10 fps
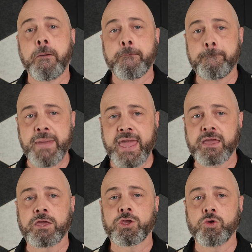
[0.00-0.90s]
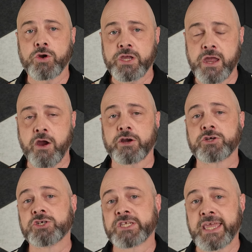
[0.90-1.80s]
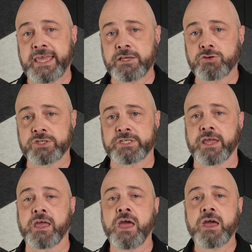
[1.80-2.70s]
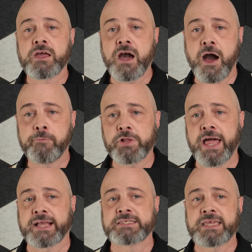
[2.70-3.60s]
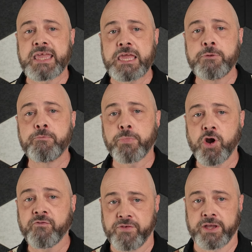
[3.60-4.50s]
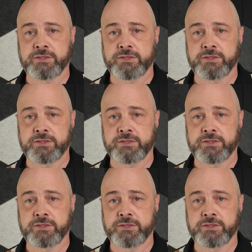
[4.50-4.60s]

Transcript: Make your characters interesting, complex, imperfect,